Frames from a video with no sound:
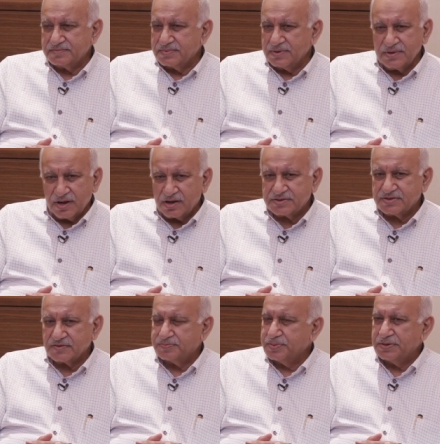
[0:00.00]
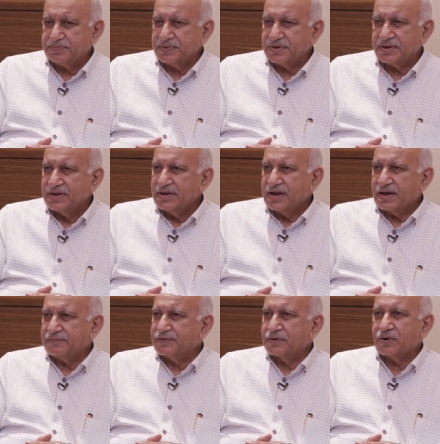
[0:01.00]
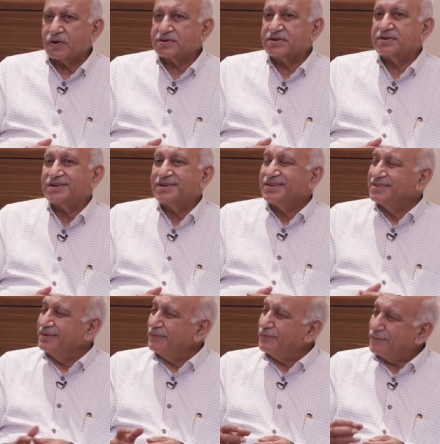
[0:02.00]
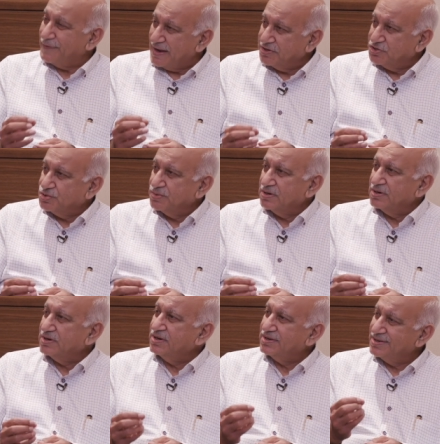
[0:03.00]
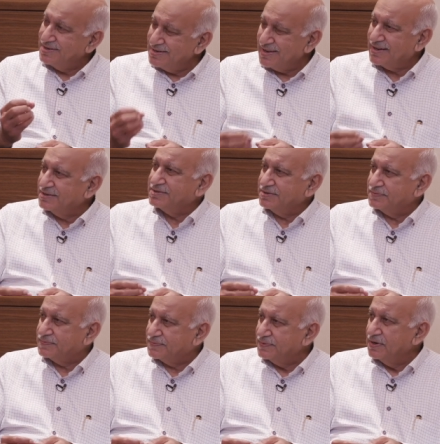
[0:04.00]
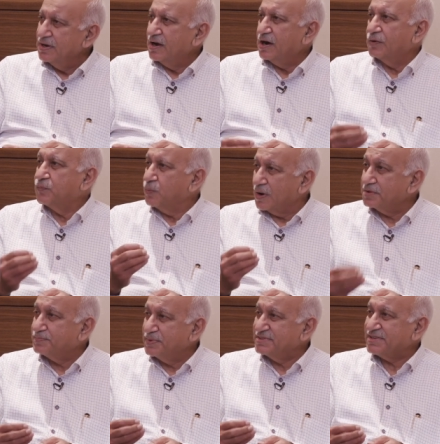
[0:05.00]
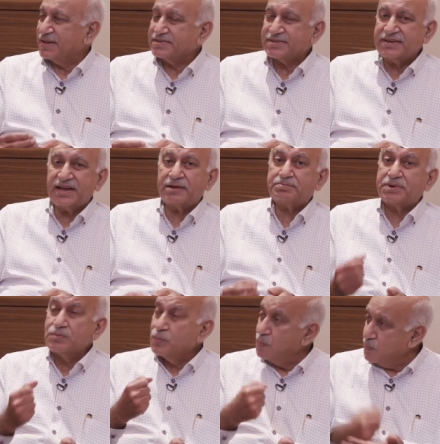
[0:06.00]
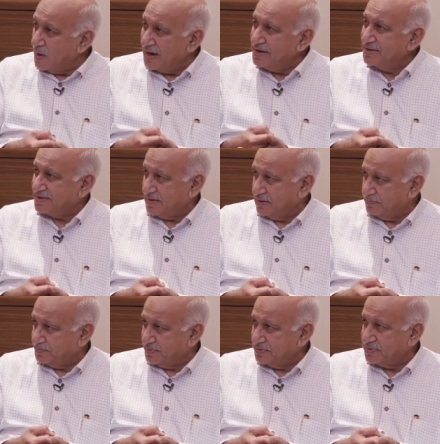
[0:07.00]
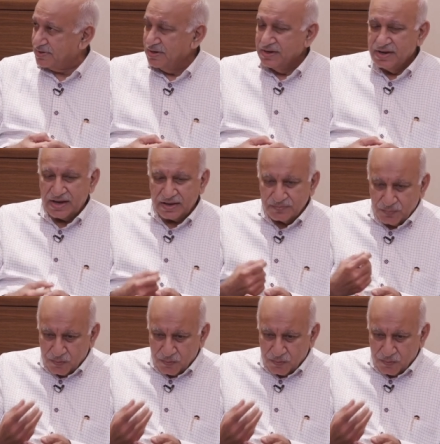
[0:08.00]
lots of people have forgotten the factual narrative of what precisely happened, why it happened, and